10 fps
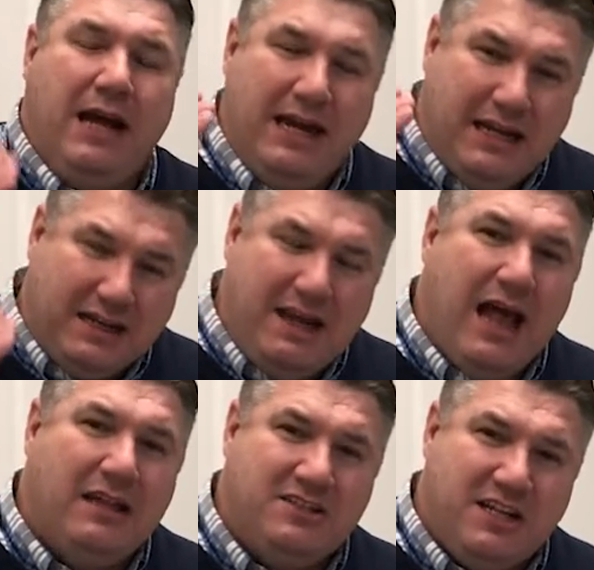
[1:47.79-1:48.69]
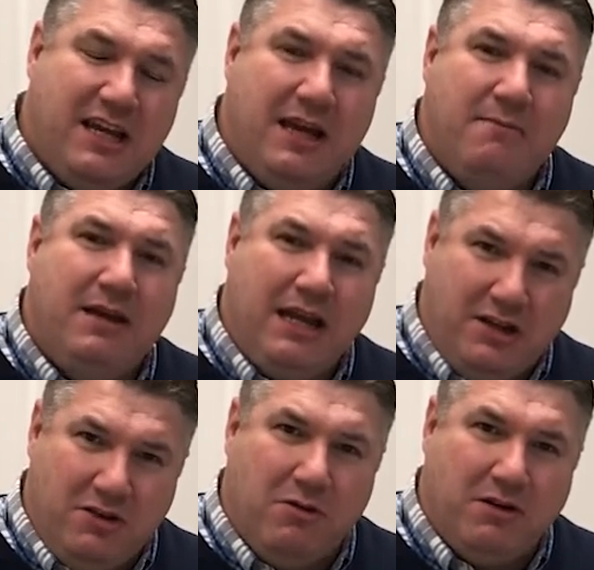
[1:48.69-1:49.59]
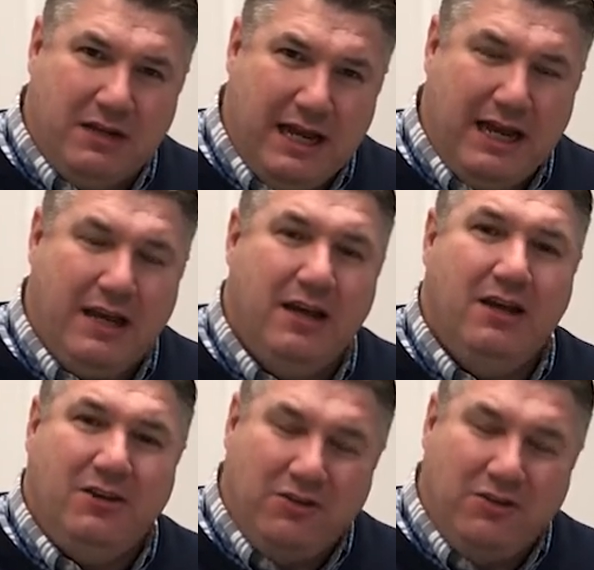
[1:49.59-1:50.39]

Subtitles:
and acknowledging Him in your day.